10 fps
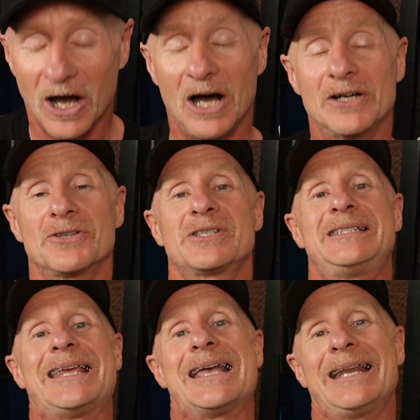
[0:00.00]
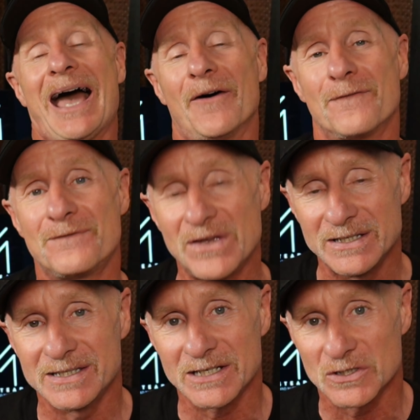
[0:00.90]
understand how
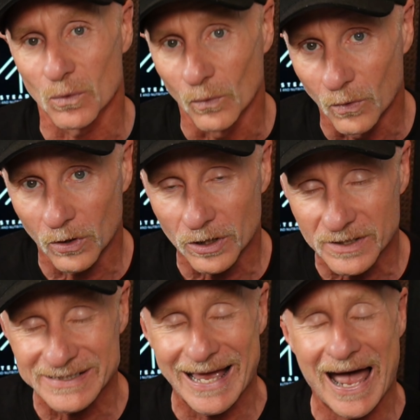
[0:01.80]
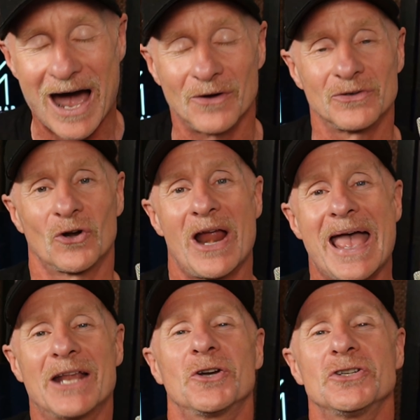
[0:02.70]
physics works, how your
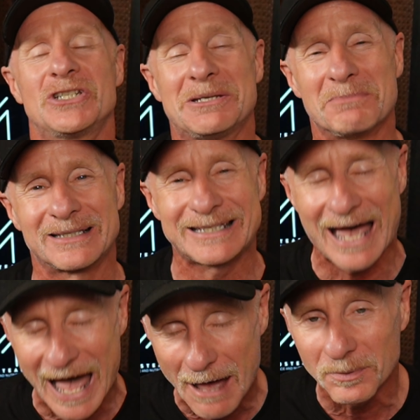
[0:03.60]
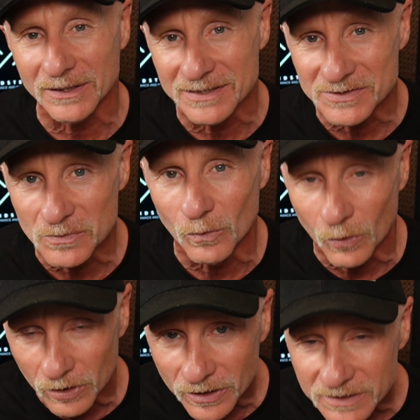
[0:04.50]
energy metabolism
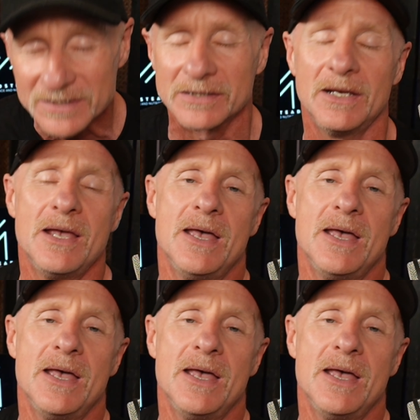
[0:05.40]
works